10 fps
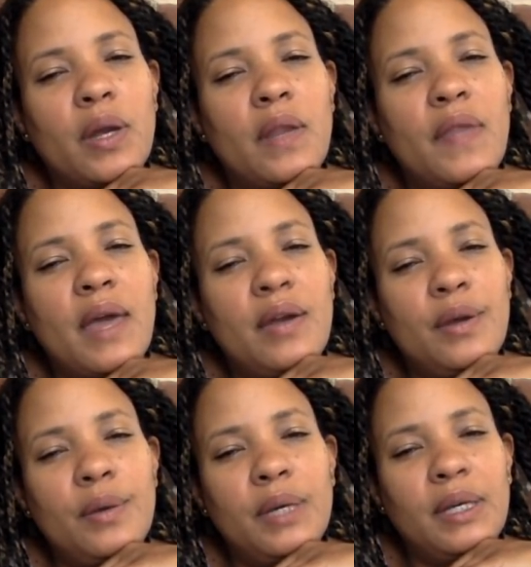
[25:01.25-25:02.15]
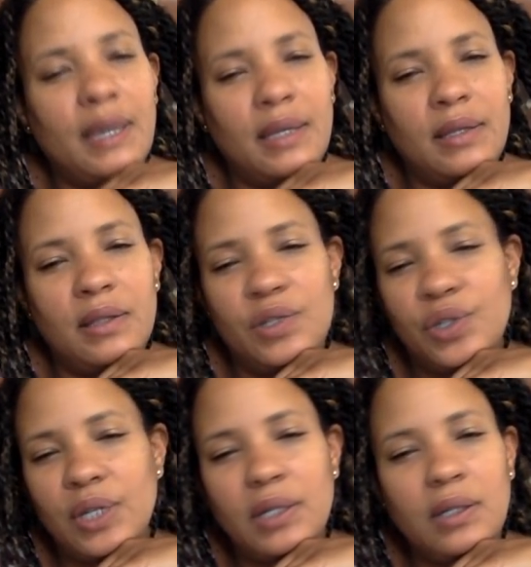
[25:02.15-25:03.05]
And on that note, again, this
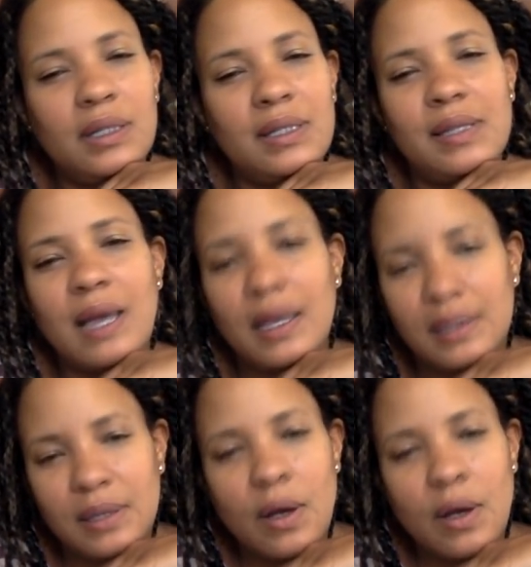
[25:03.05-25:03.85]
channel is not